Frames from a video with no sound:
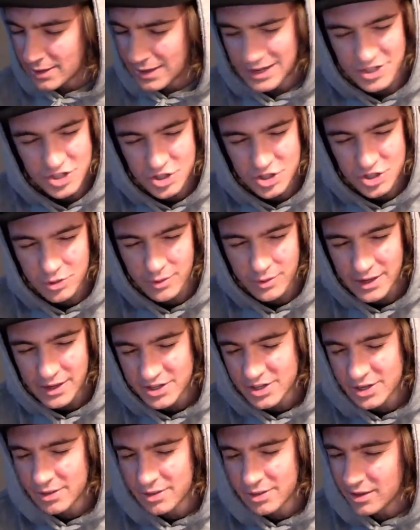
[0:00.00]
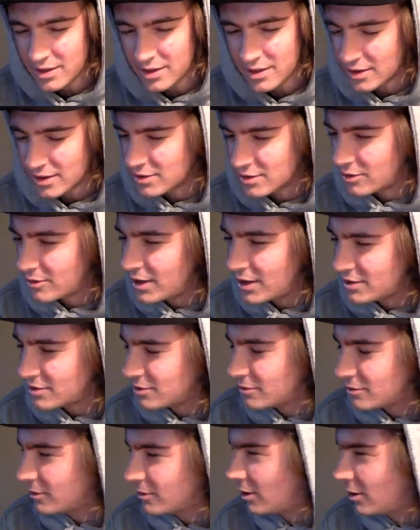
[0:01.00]
June-ish, I think, so not
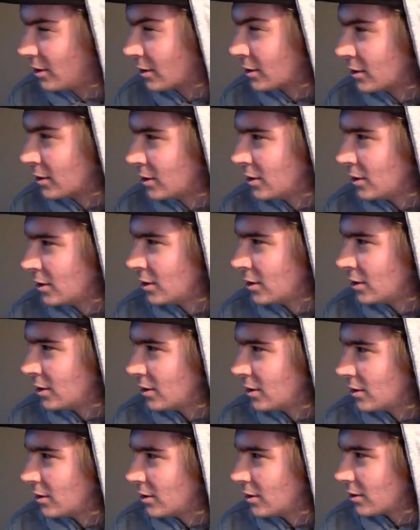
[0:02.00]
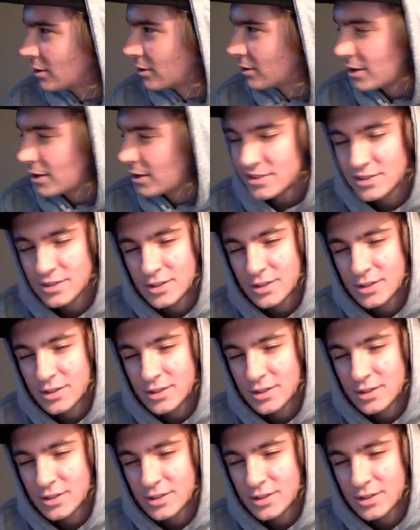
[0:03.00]
too long. Crazy.